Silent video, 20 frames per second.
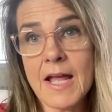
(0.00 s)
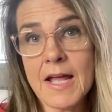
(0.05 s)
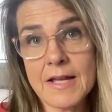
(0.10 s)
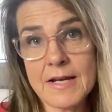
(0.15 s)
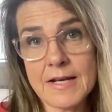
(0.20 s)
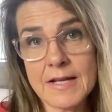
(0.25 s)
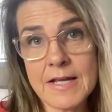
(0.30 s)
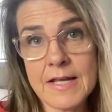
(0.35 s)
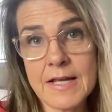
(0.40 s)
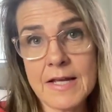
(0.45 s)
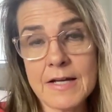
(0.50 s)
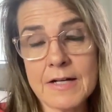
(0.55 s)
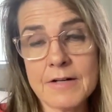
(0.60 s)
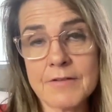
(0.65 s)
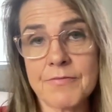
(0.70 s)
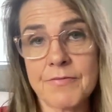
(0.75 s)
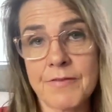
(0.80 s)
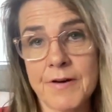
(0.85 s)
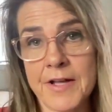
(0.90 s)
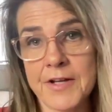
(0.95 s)
and he and a
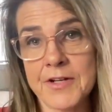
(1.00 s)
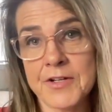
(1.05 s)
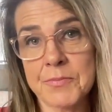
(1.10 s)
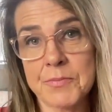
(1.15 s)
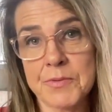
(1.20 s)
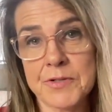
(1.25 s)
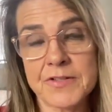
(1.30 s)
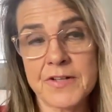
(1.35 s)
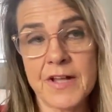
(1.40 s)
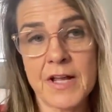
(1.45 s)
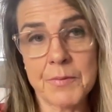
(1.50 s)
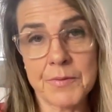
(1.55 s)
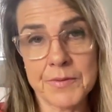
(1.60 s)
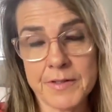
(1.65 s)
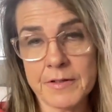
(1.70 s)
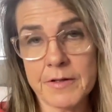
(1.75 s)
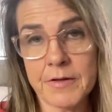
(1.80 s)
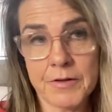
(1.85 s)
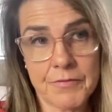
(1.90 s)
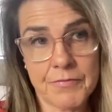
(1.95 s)
friend were staying with
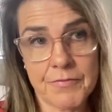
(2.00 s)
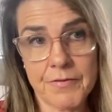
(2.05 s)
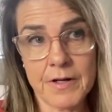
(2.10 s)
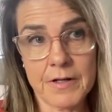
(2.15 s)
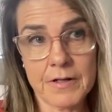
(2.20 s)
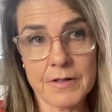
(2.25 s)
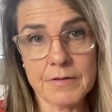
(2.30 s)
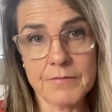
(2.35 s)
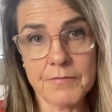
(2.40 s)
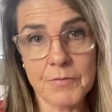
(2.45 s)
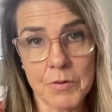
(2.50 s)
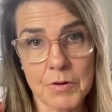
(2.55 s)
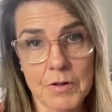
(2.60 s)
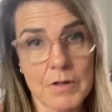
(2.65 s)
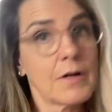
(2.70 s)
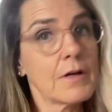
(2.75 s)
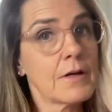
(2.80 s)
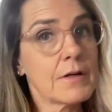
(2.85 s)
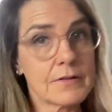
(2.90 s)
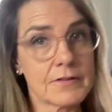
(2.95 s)
another friend
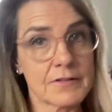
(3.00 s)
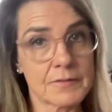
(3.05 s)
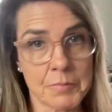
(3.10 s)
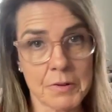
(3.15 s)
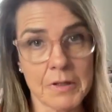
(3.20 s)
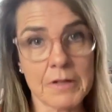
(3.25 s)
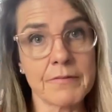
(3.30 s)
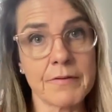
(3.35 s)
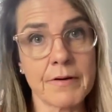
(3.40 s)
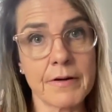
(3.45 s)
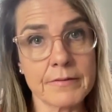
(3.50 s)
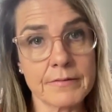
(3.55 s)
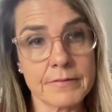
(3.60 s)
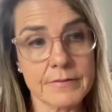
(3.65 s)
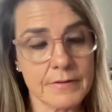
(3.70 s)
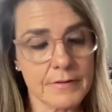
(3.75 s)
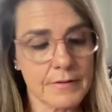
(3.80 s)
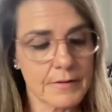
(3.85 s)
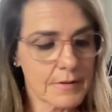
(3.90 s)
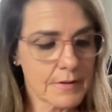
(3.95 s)
for
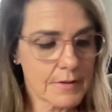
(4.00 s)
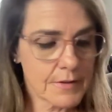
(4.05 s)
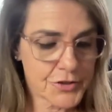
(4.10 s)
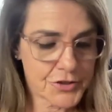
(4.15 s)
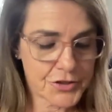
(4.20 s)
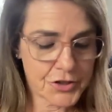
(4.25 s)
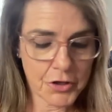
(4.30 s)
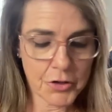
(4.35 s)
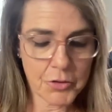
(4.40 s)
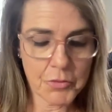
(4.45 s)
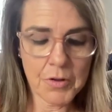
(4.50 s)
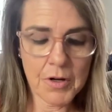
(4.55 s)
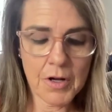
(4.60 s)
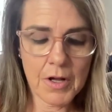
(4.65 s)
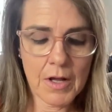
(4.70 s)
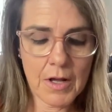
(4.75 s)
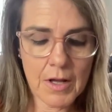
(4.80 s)
Springfest. So